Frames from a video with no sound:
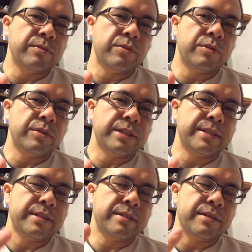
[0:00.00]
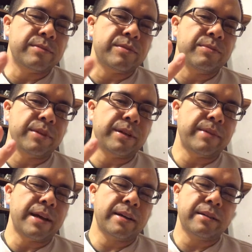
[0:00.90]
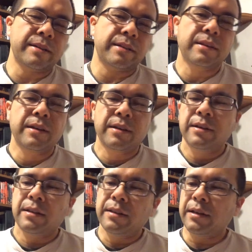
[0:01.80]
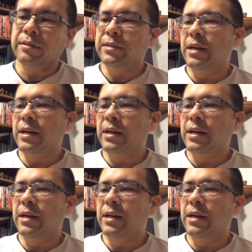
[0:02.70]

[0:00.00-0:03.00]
will exist to, to bring it back, and then that'll